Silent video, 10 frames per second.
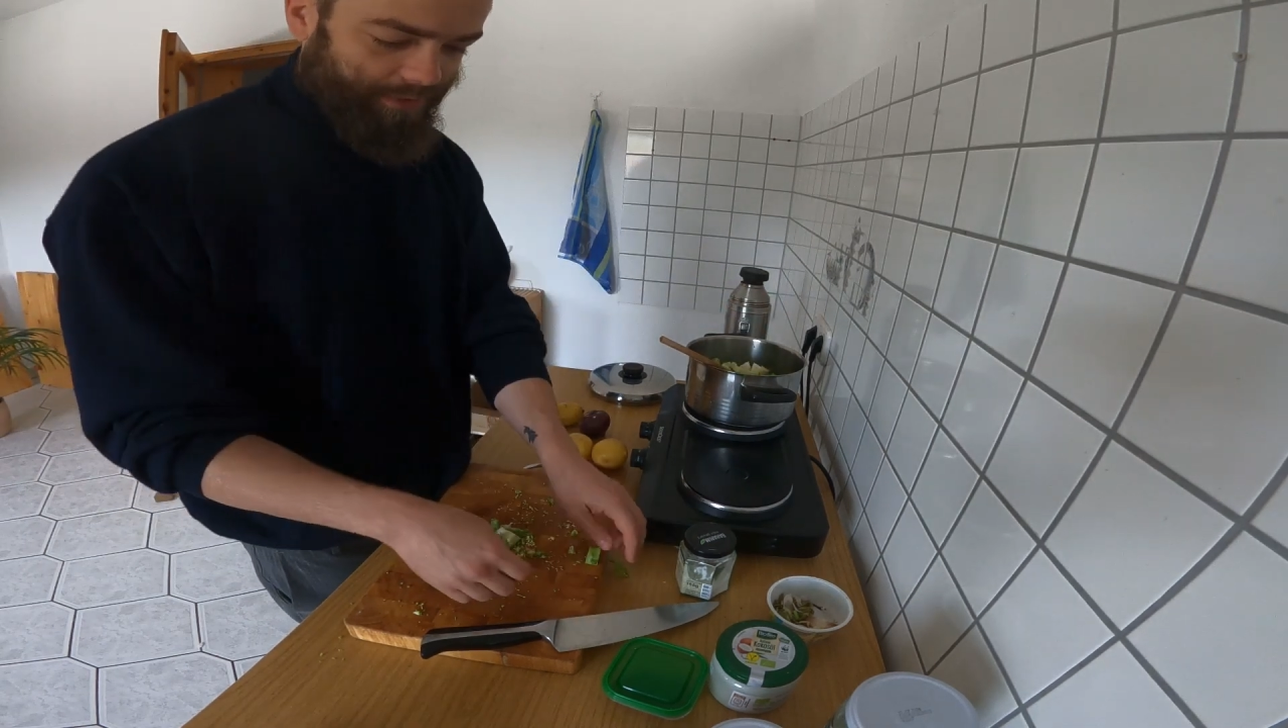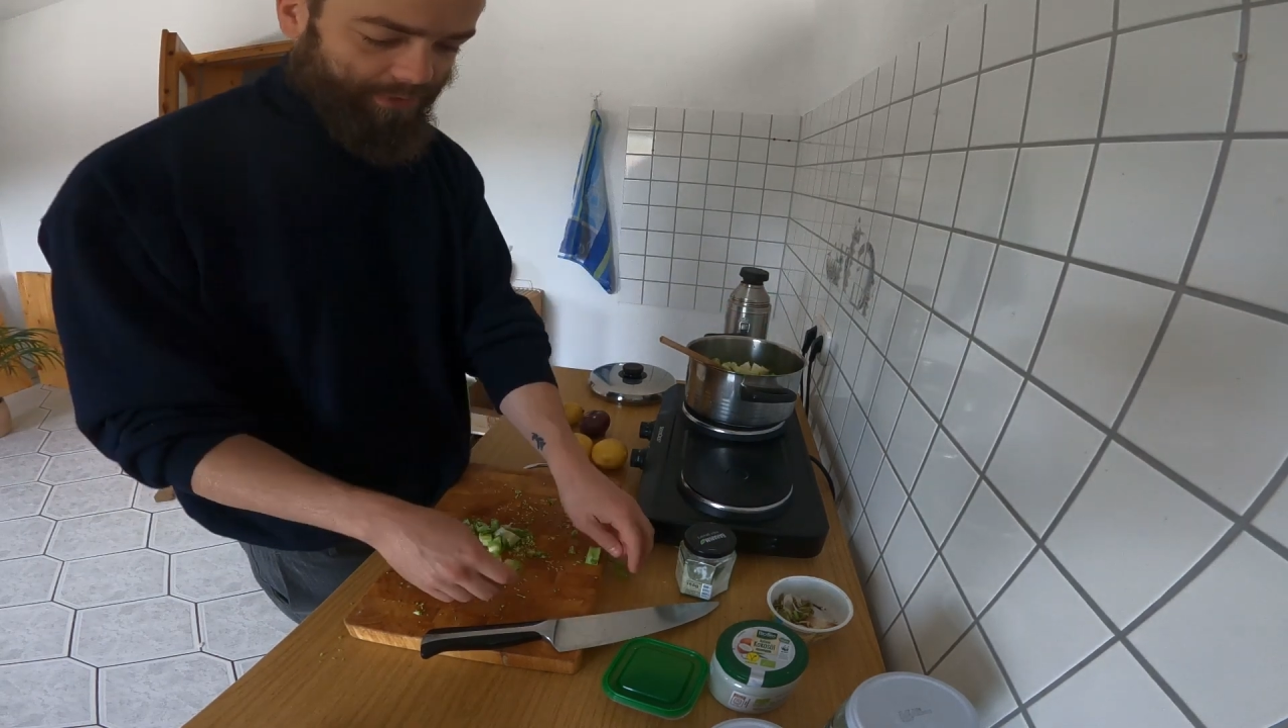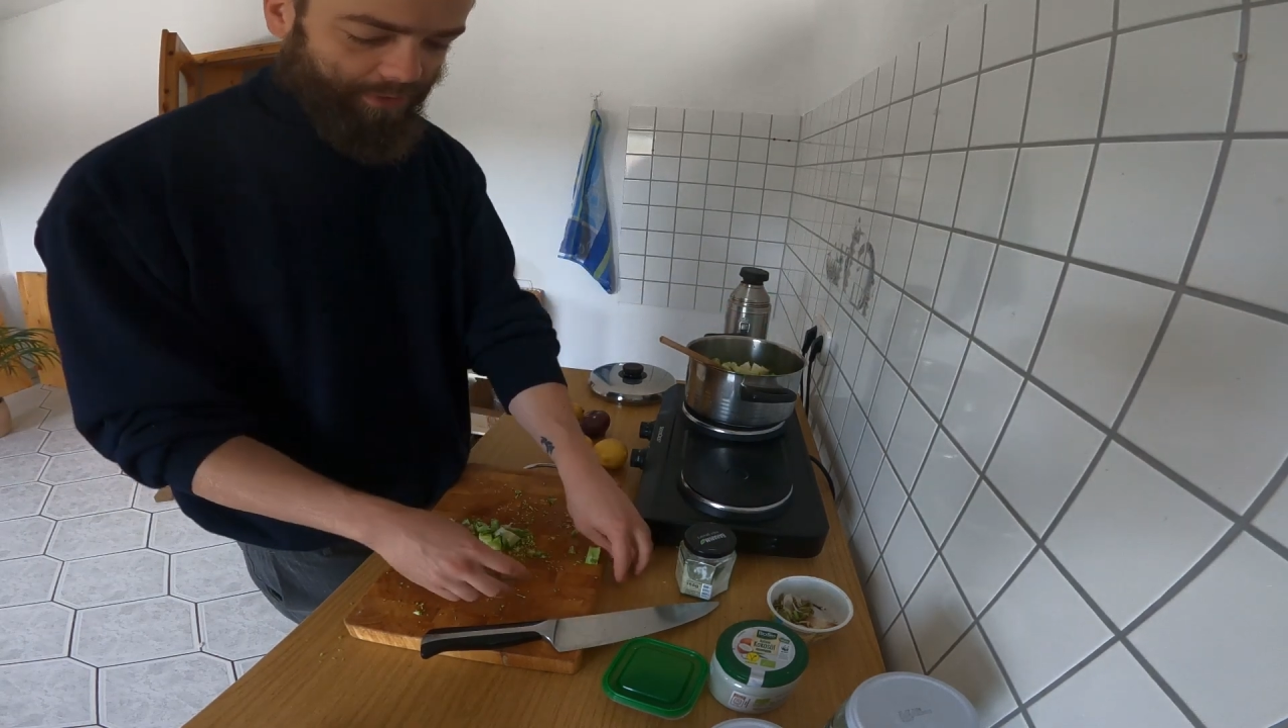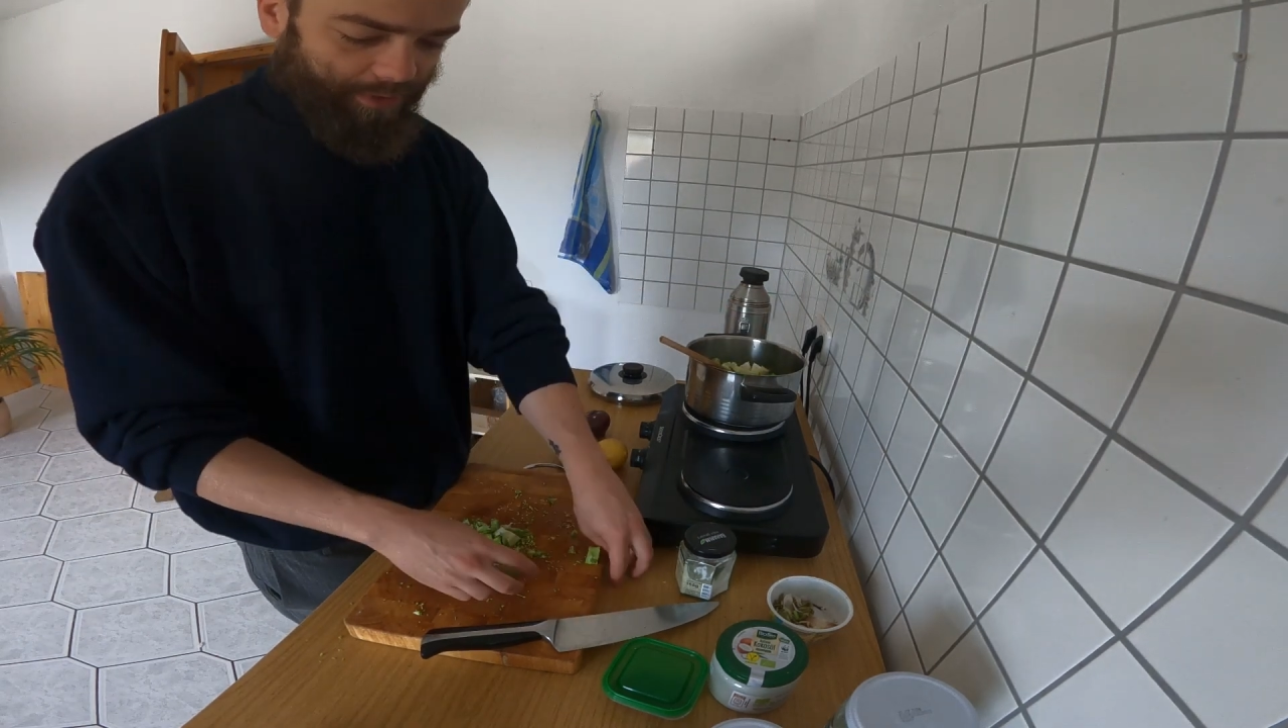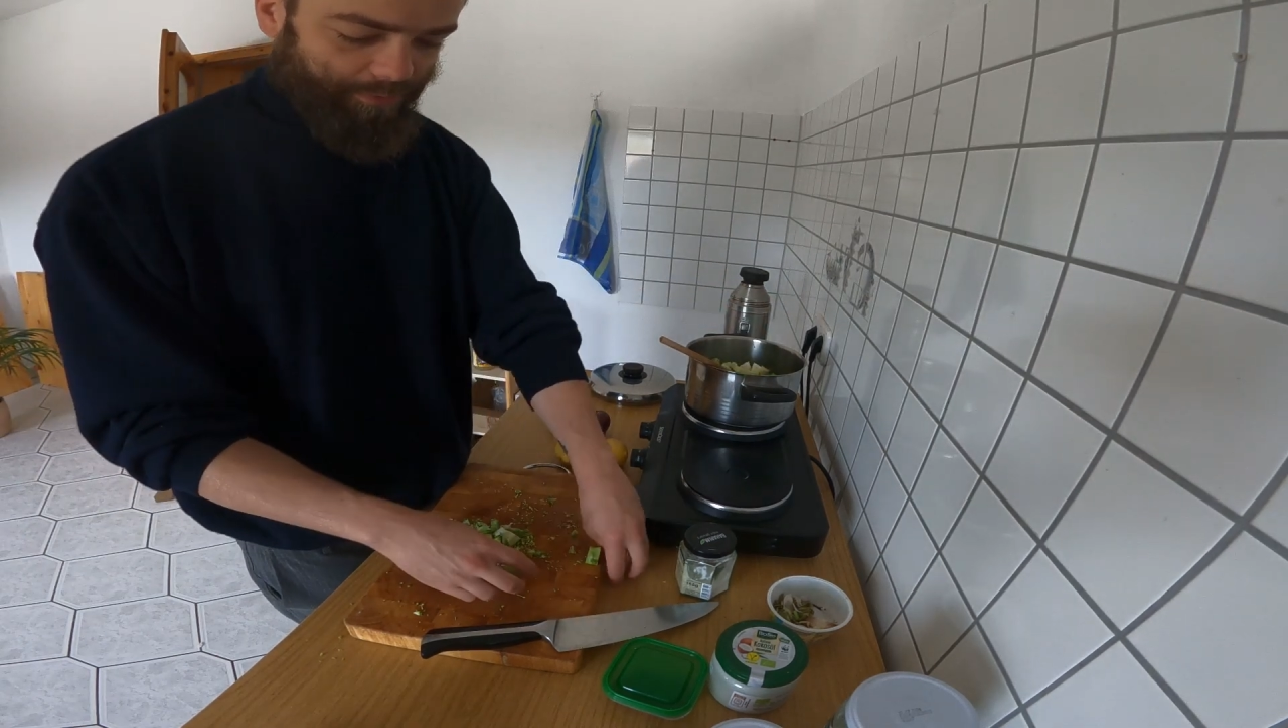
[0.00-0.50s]

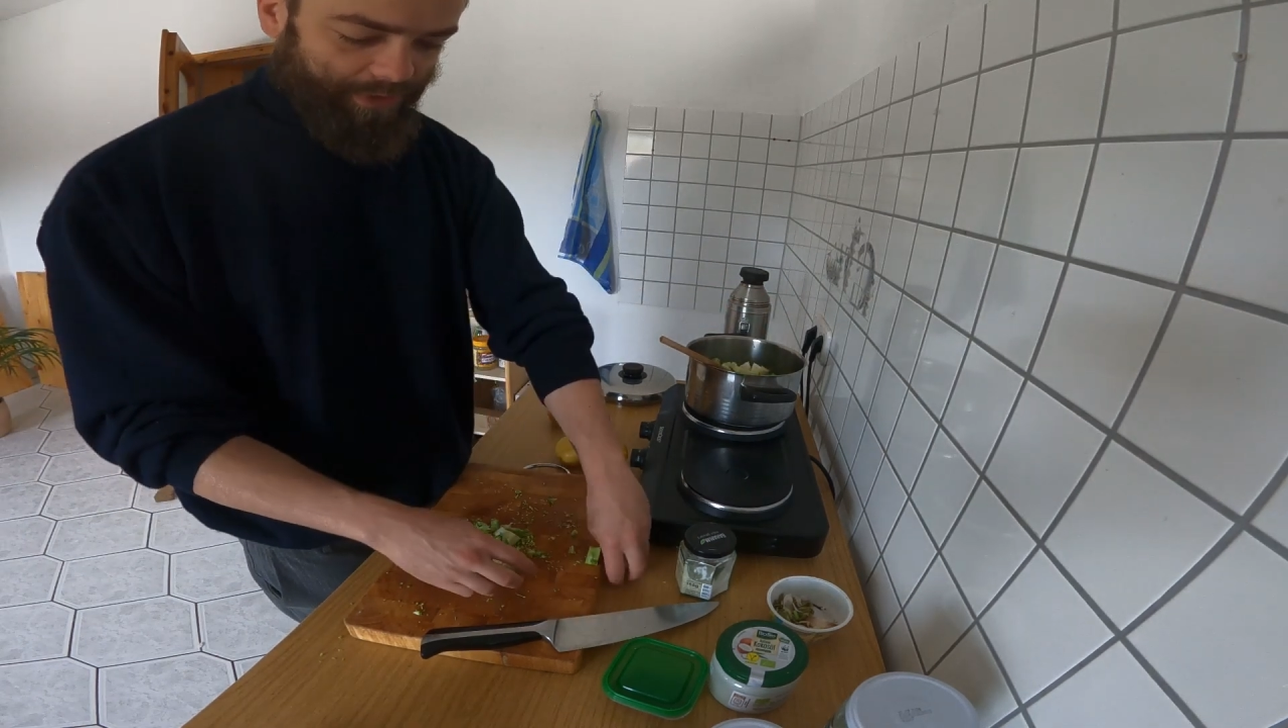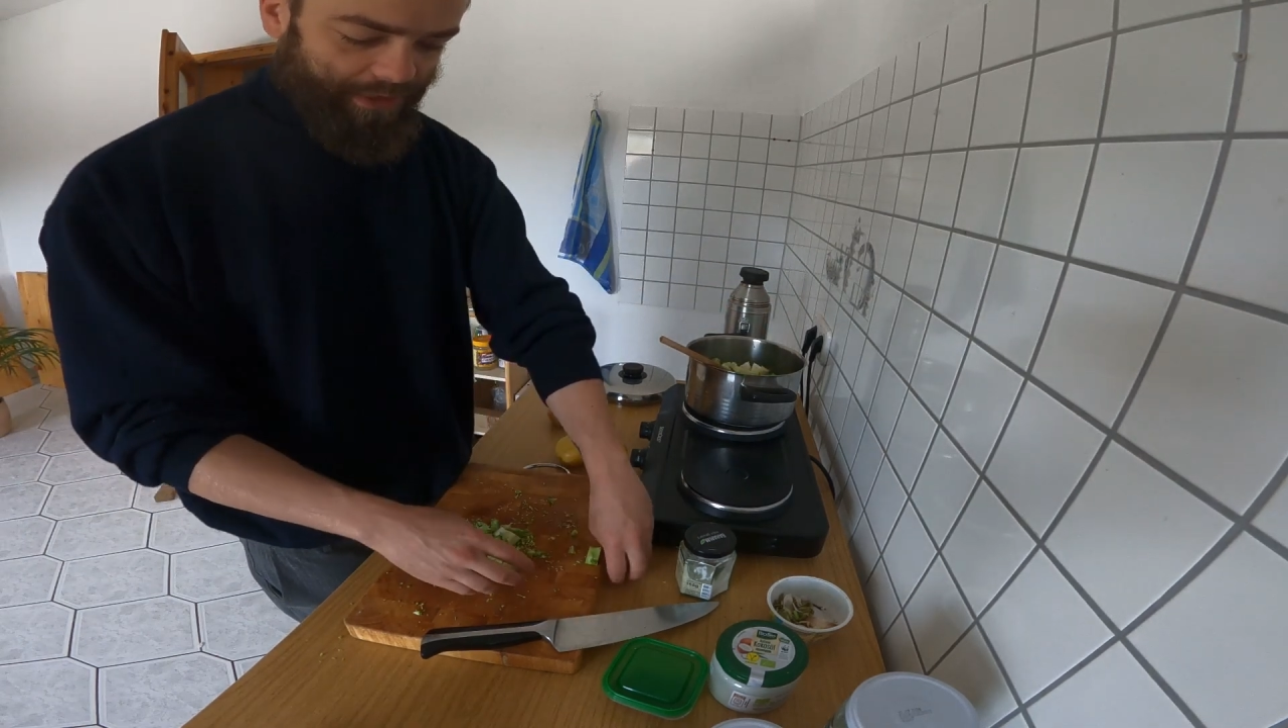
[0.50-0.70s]
you know, I'm